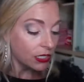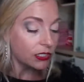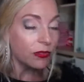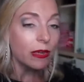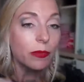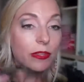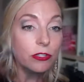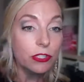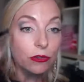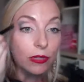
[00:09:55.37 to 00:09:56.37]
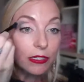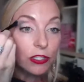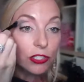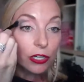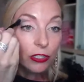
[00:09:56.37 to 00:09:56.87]
So that way there's no like
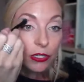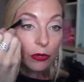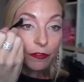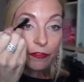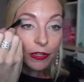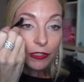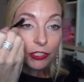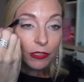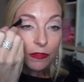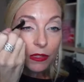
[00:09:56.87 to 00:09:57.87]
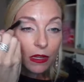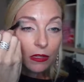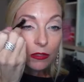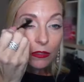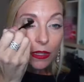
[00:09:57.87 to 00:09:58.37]
start or finish of the
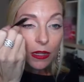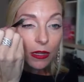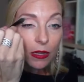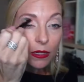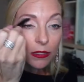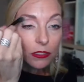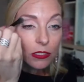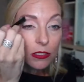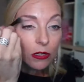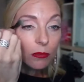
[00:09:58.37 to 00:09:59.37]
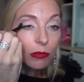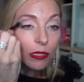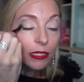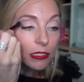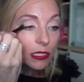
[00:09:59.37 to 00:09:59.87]
color. They kind of just all
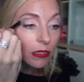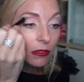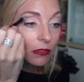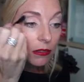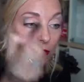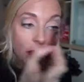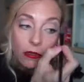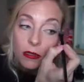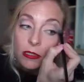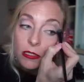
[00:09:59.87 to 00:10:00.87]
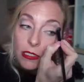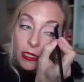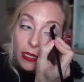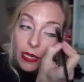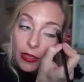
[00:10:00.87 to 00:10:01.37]
blend in
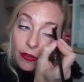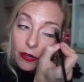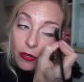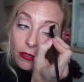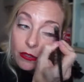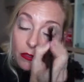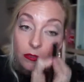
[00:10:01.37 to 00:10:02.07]
together.